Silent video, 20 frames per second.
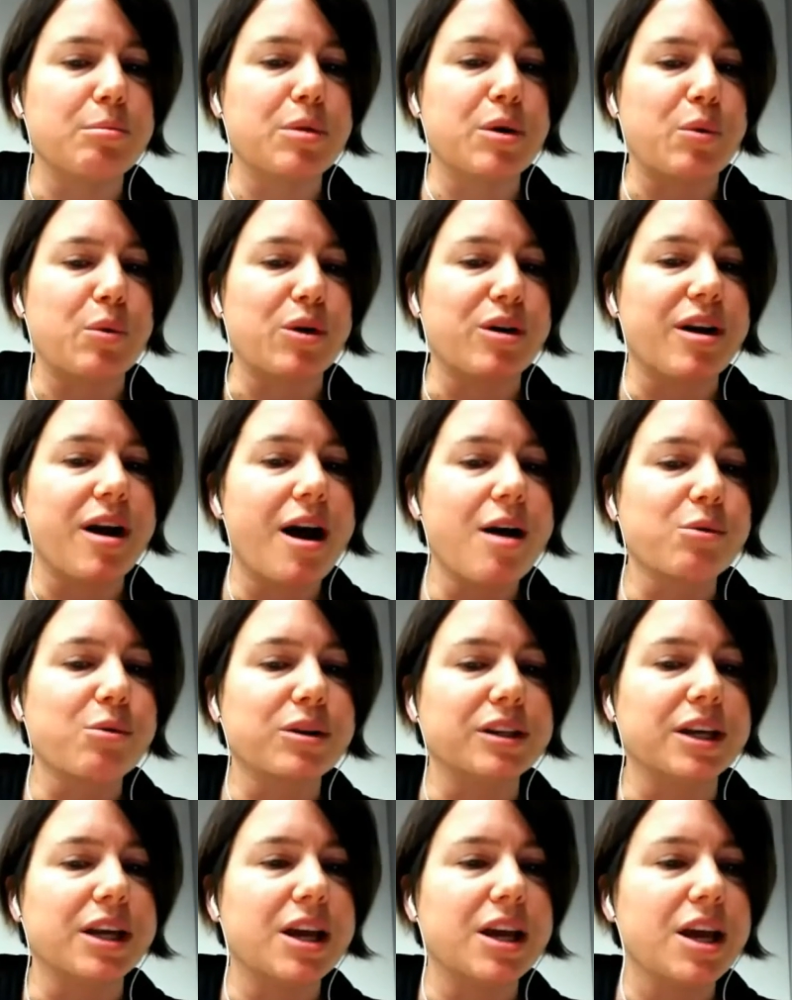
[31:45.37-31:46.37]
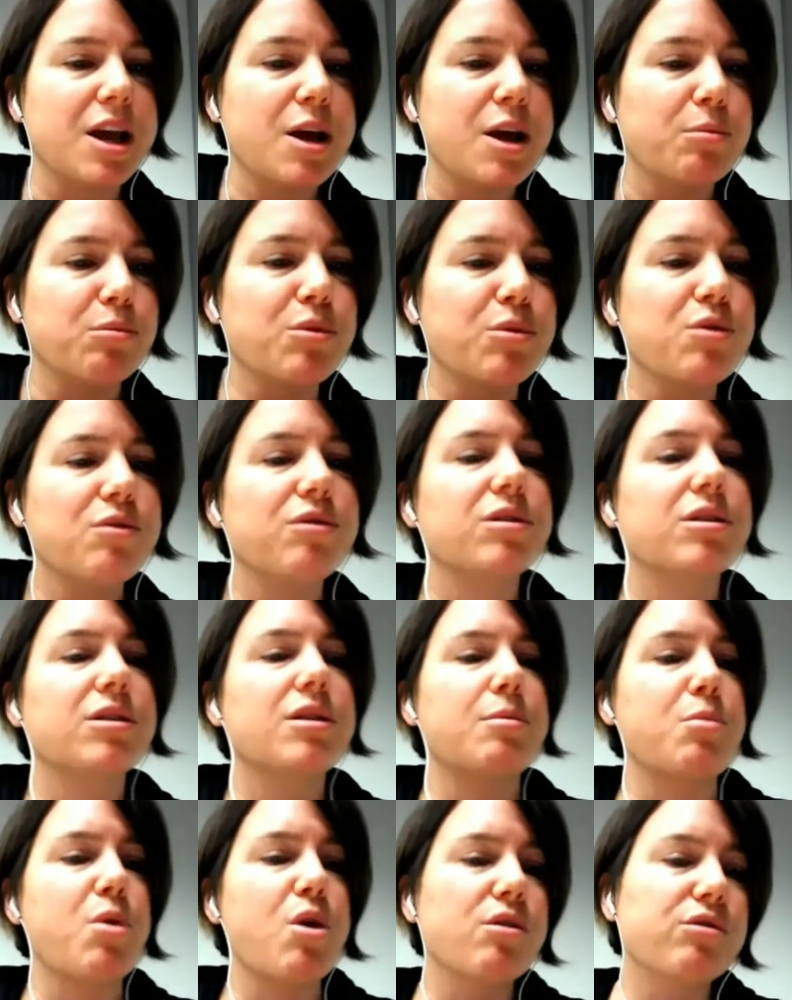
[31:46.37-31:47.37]
but we're not really moving
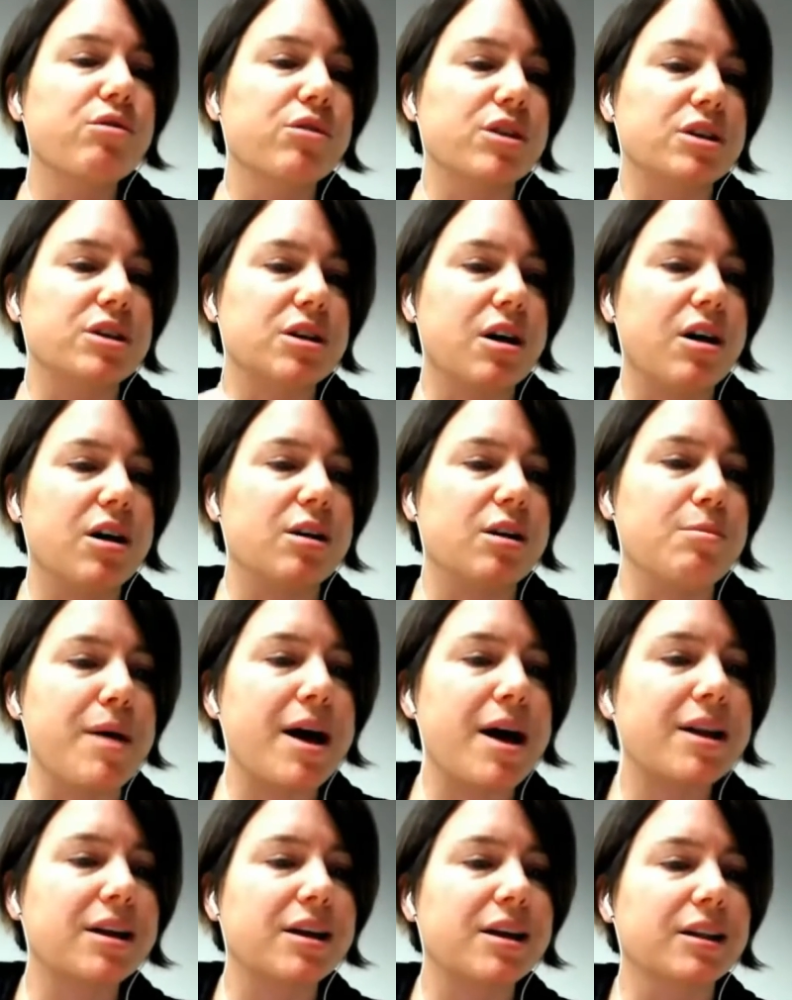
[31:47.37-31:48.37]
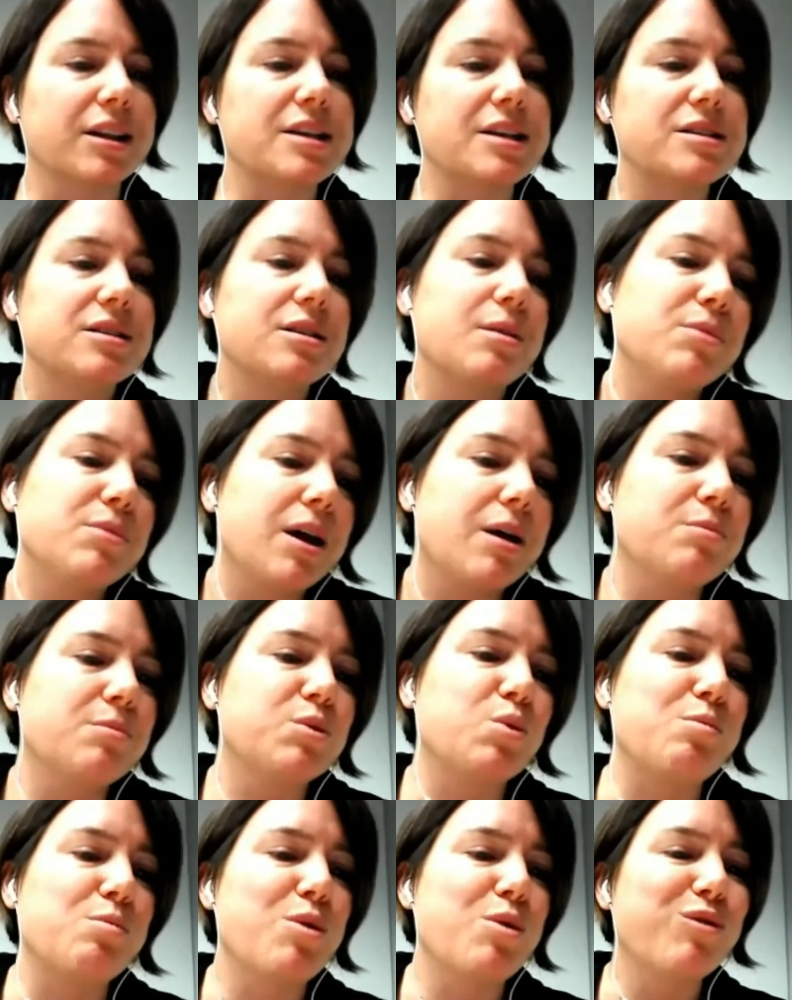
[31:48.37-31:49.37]
them over into automatic, unless sometimes
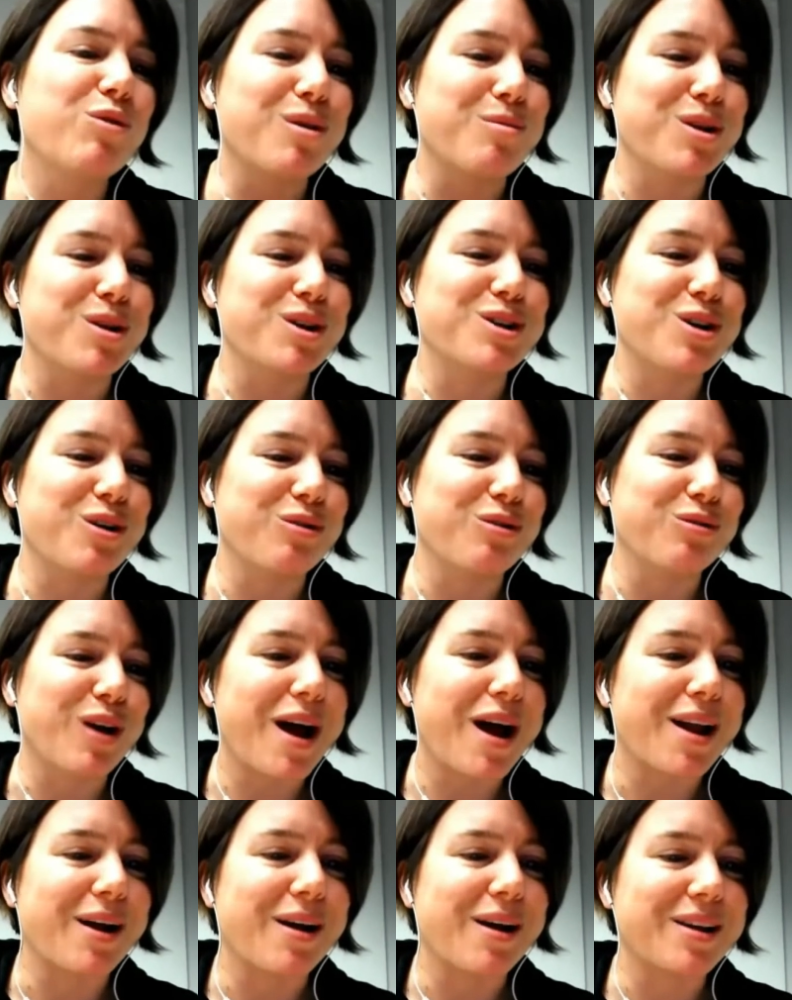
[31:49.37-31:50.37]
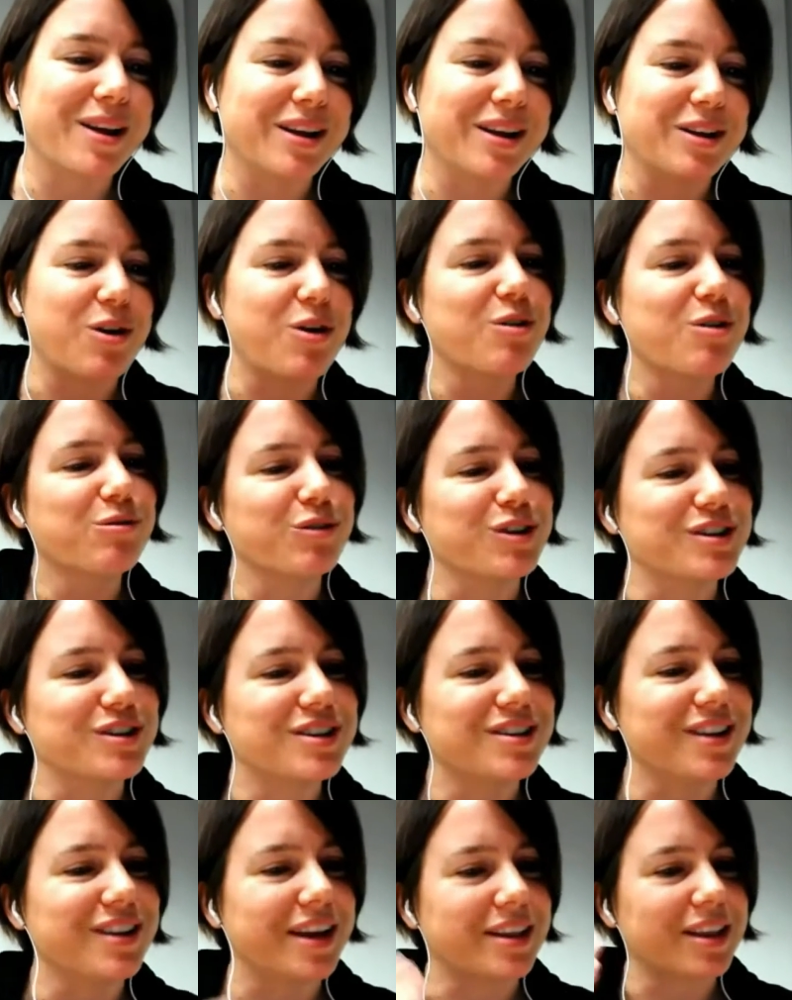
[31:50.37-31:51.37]
we move them over
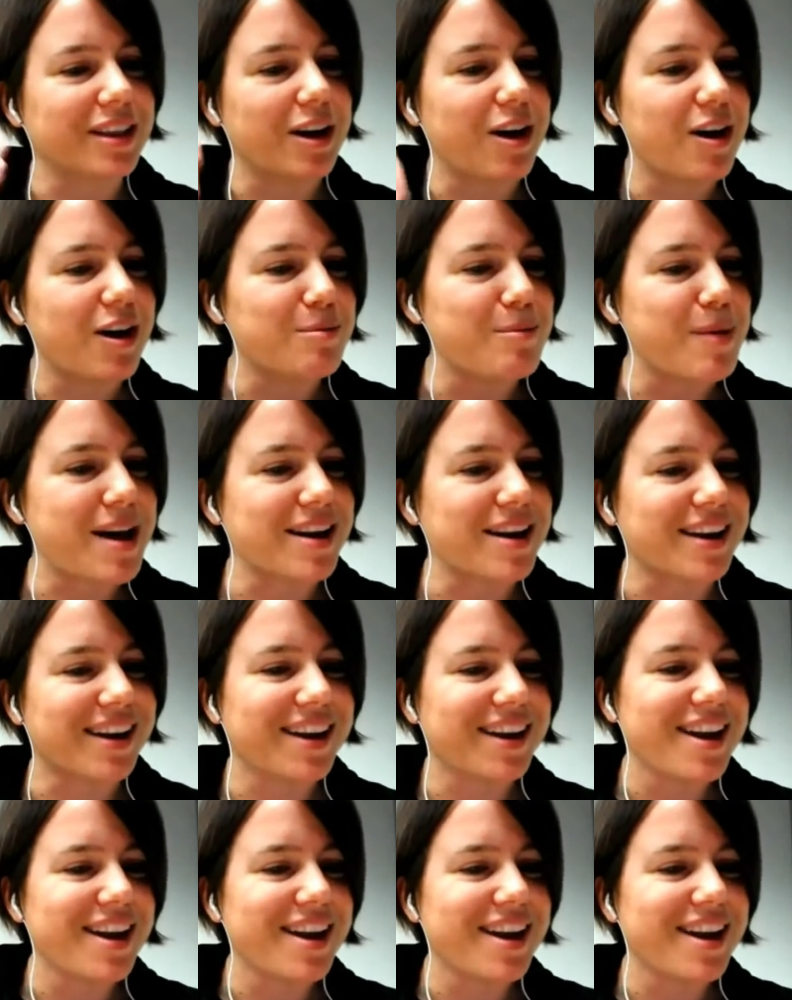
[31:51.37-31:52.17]
into the automatic,